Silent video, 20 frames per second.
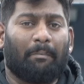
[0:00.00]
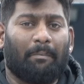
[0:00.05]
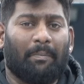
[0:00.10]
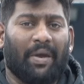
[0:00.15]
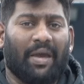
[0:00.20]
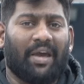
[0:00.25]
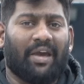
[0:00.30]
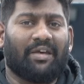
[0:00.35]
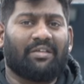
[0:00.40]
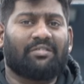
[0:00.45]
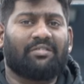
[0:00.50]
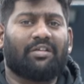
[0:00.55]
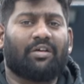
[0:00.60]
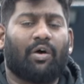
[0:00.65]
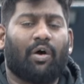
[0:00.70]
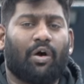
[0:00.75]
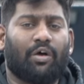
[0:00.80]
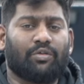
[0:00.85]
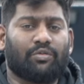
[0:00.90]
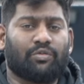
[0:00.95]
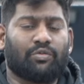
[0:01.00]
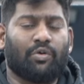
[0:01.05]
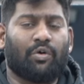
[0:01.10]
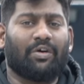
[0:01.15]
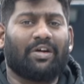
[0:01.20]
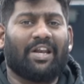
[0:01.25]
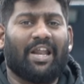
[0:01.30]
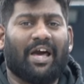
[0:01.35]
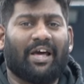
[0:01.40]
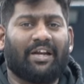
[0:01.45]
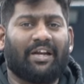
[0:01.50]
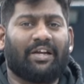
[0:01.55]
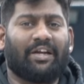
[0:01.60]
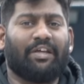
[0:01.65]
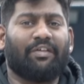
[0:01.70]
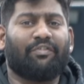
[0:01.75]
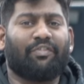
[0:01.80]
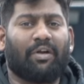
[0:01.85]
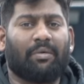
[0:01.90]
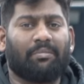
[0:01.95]
bass, also
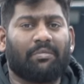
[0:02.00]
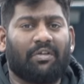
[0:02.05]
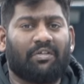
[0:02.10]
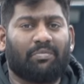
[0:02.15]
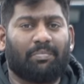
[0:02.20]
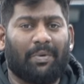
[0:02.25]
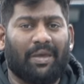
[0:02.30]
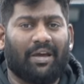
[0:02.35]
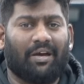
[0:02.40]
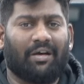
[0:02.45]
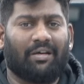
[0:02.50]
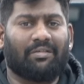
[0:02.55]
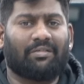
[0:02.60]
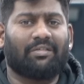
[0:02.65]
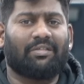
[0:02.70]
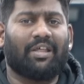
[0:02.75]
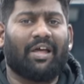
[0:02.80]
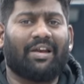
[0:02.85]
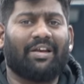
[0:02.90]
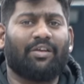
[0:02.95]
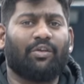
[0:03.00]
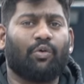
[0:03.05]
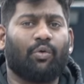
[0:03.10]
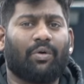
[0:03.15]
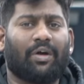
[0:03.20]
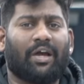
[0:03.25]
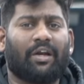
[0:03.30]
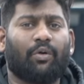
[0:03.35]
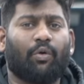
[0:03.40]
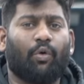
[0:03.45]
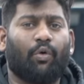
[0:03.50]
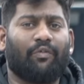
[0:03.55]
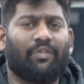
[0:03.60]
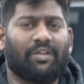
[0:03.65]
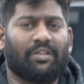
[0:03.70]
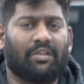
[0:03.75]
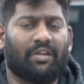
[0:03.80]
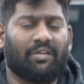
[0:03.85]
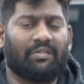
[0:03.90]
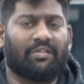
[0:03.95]
clarity from the speakers, then you can go
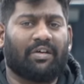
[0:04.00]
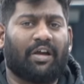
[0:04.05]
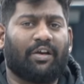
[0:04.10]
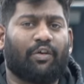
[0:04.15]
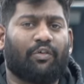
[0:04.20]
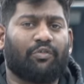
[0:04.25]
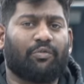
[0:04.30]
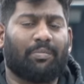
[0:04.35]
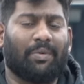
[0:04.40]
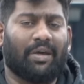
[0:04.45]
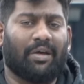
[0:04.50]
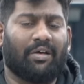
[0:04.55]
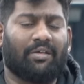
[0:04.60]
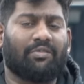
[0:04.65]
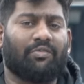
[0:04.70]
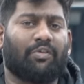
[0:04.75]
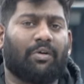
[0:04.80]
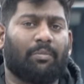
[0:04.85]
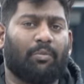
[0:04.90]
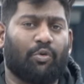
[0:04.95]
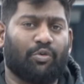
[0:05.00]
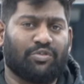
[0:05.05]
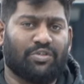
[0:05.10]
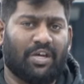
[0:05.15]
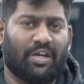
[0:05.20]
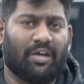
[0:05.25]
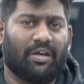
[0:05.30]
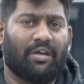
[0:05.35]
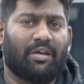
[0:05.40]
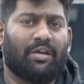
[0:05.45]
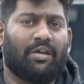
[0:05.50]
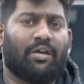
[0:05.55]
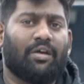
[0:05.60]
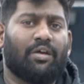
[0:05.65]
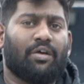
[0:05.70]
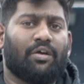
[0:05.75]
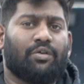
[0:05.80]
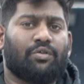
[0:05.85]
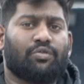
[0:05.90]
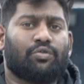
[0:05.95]
with these kind of speakers from OC.
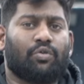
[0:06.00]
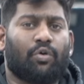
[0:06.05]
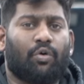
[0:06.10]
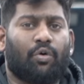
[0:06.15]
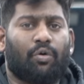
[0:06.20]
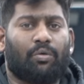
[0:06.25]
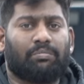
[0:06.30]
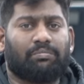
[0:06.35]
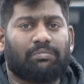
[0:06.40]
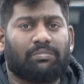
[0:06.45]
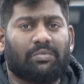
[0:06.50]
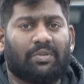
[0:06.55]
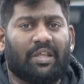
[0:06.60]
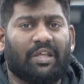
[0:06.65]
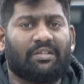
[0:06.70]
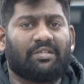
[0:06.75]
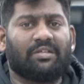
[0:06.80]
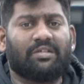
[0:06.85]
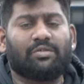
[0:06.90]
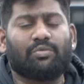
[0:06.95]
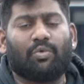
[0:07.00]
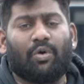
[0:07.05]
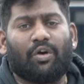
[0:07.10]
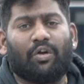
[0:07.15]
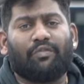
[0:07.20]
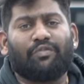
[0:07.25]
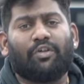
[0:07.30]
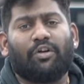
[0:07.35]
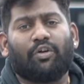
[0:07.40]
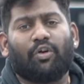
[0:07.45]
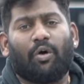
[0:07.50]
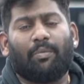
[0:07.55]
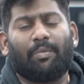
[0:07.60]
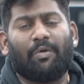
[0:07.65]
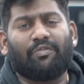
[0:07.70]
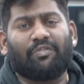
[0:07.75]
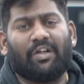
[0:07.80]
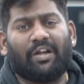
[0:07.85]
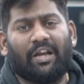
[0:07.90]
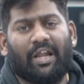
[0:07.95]
So this is one of the top
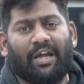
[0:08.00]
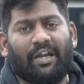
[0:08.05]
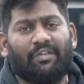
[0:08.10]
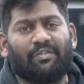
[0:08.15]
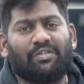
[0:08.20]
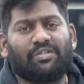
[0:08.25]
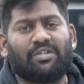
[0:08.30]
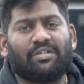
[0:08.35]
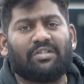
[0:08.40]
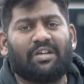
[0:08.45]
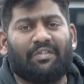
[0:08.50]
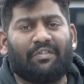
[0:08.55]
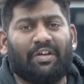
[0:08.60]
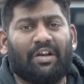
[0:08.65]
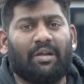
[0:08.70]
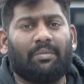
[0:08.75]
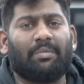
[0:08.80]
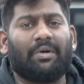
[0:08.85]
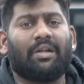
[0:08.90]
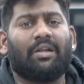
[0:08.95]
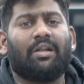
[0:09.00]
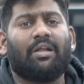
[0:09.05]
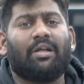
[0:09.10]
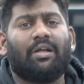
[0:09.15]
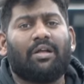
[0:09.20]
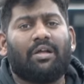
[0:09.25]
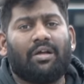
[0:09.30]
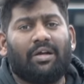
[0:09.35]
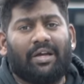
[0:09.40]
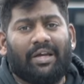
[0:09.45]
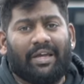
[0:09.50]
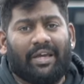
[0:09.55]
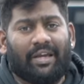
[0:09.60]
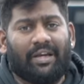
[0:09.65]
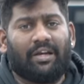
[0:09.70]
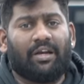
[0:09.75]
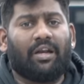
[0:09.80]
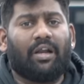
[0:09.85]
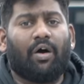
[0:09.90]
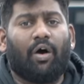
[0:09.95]
of the line which is available
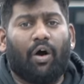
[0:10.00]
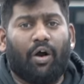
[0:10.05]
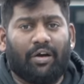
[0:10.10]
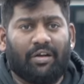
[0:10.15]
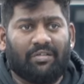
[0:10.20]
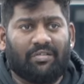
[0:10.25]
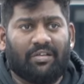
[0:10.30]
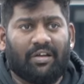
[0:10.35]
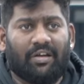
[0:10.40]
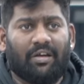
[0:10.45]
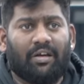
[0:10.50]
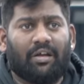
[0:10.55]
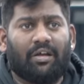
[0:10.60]
in Audison.